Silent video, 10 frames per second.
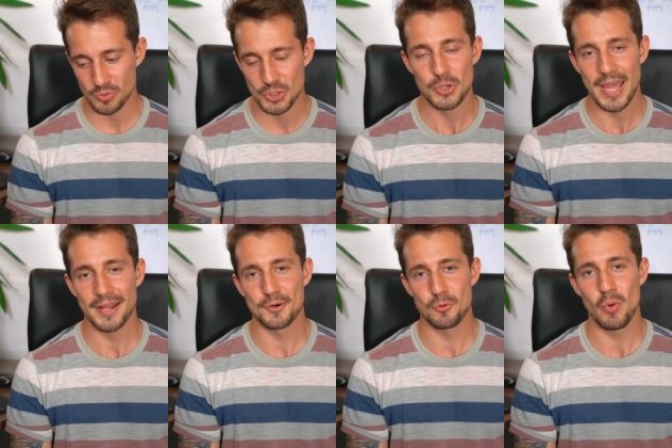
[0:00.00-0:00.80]

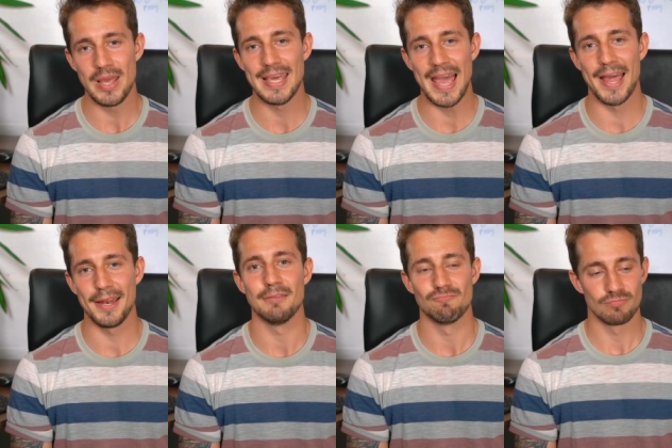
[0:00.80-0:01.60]
Together we
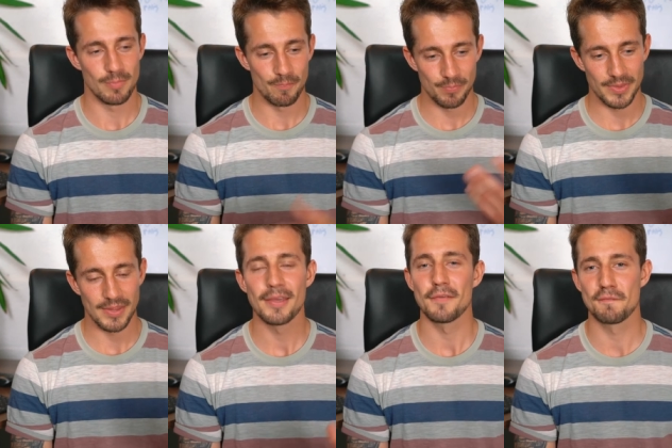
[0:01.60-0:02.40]
can
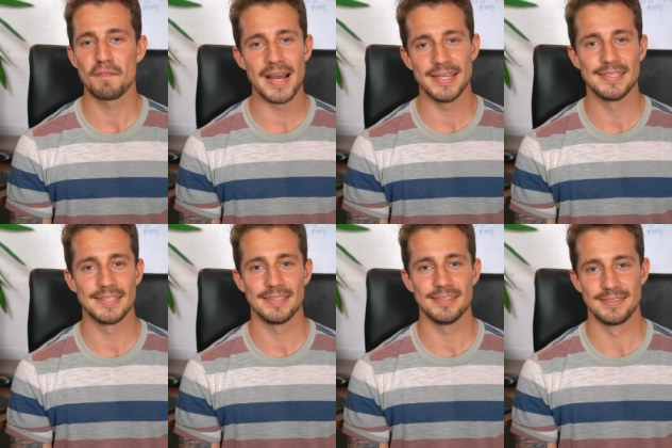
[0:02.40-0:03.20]
fight
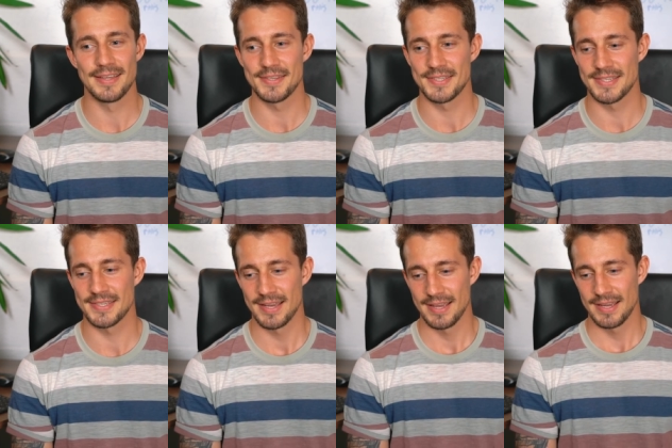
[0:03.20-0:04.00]

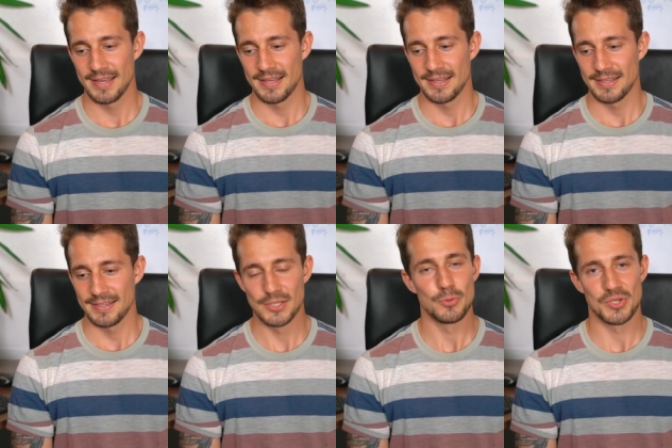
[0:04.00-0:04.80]
this
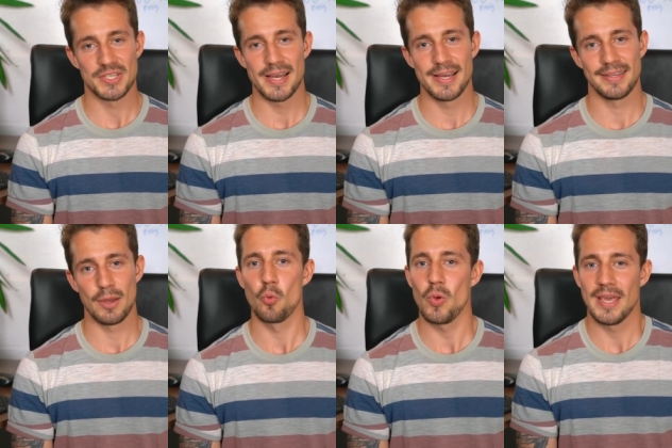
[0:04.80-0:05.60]
suicide,
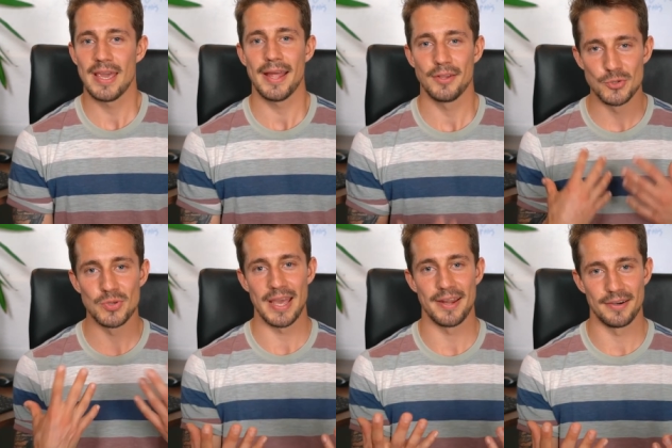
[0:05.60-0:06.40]
and we can
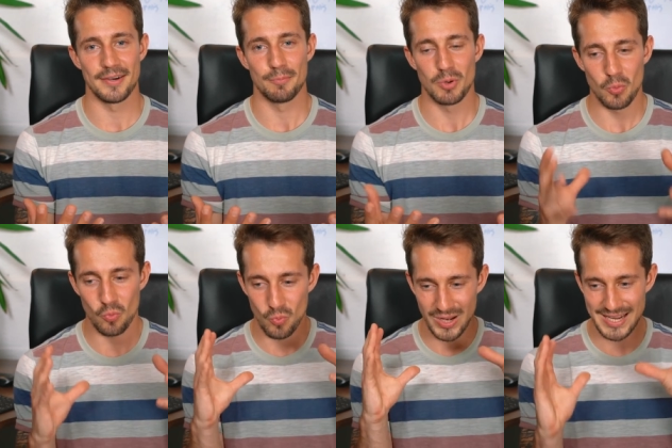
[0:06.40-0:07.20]
together, but
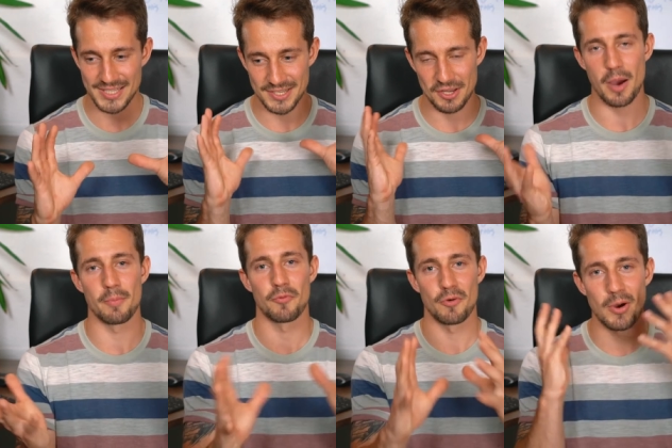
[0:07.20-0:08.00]
it has to come
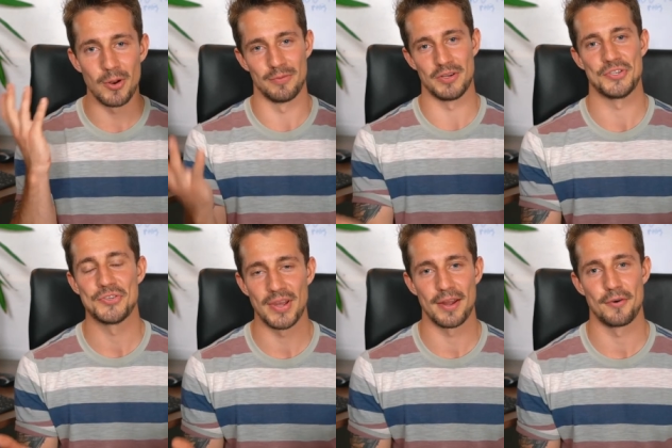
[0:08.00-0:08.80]
from all of us
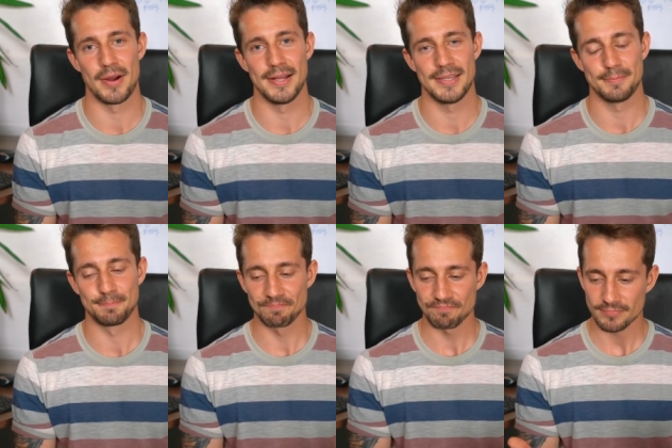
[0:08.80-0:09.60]
together, right?
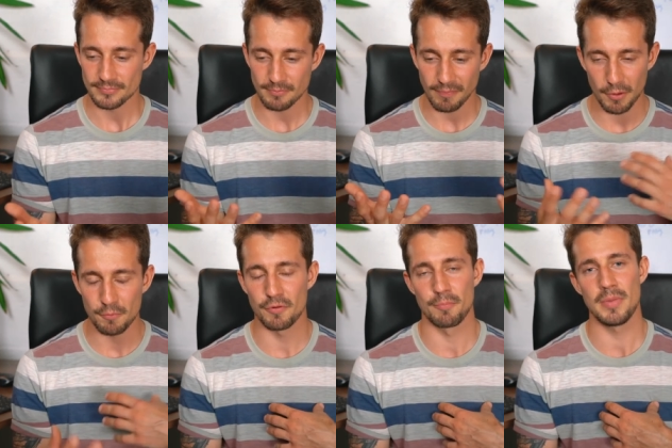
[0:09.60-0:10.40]

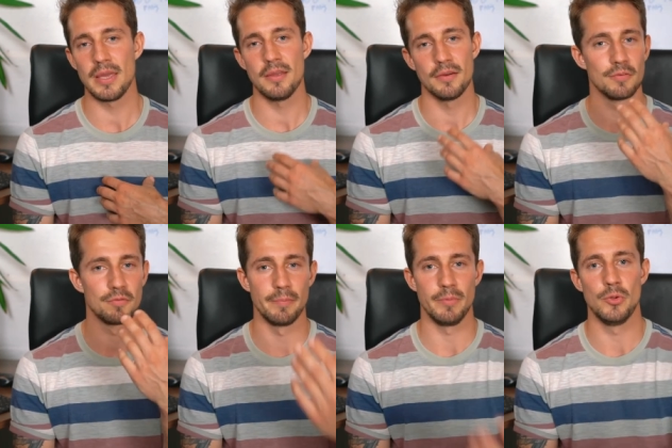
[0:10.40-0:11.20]
From me,
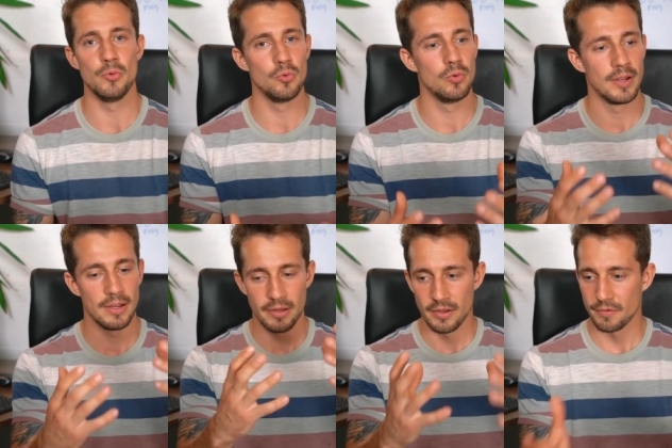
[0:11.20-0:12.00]
from you,
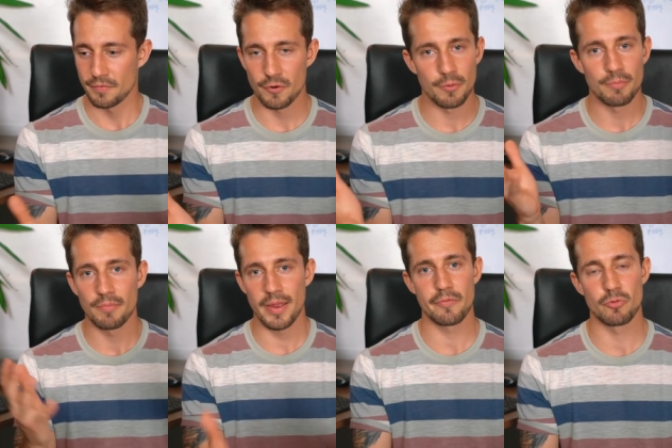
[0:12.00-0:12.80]
from
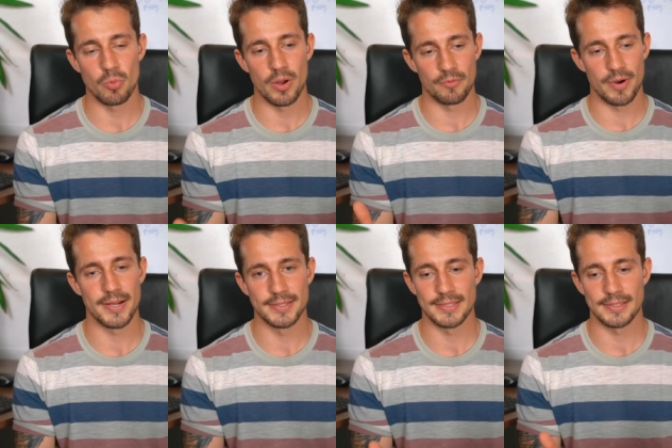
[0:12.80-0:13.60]
everyone, right?